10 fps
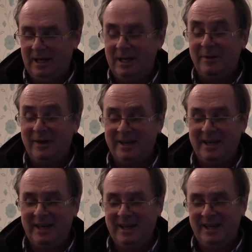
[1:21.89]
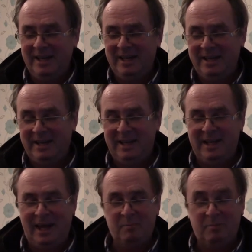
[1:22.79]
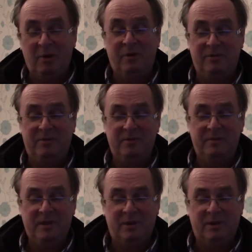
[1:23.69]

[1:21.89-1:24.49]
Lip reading: Anyway, the buff,